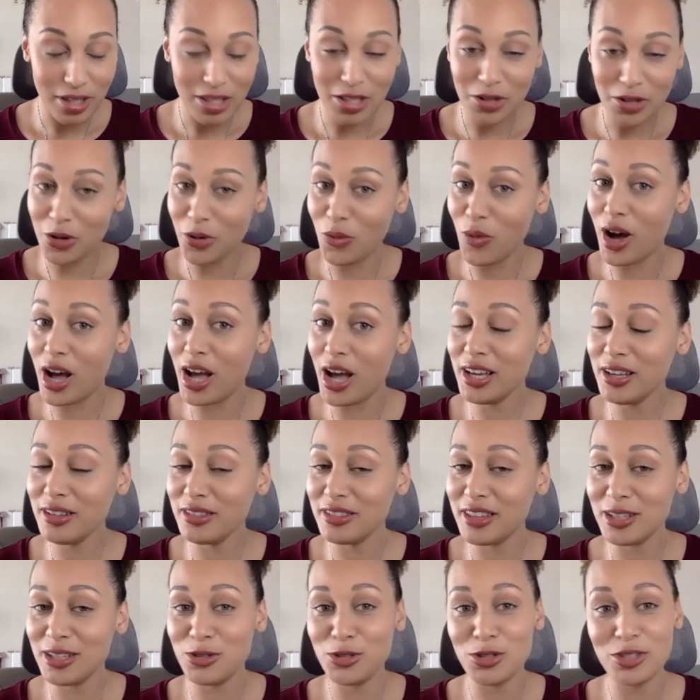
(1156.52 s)
I don't know why.
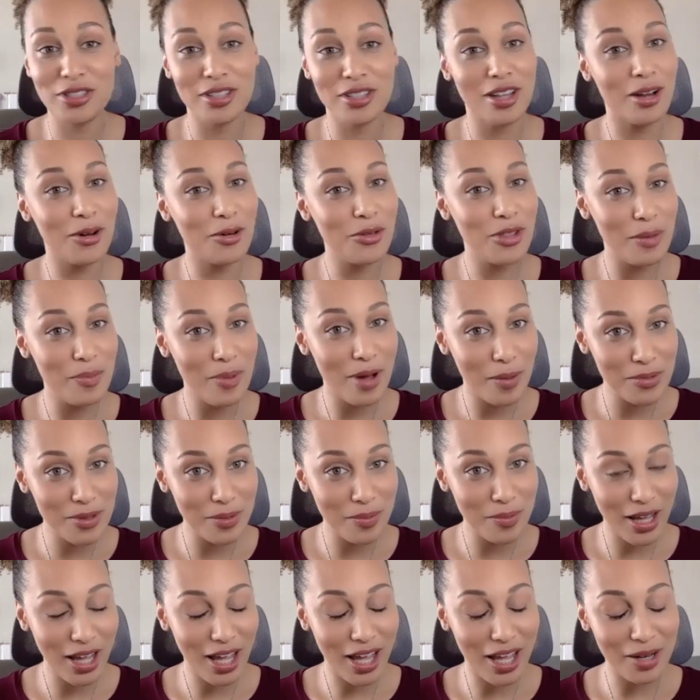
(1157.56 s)
That's just the color that popped in
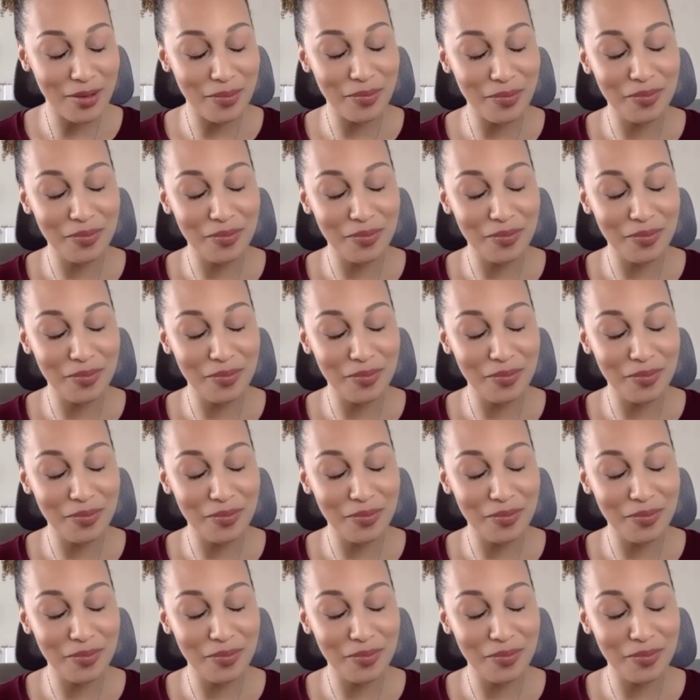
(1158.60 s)
my head.